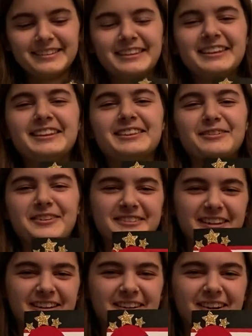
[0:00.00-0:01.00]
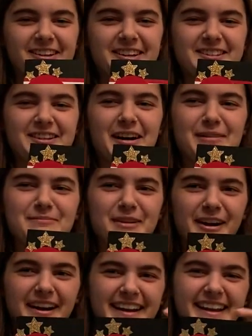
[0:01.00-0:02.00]
There was ink on the top
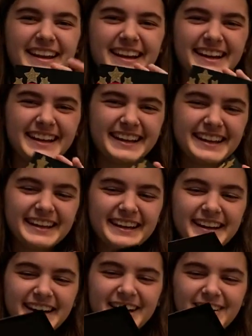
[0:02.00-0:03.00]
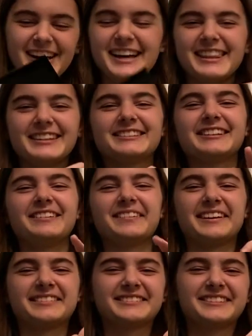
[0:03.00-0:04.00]
part. Oh, that still
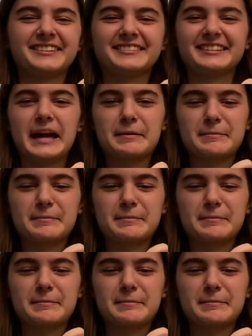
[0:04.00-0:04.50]
works. It still says happy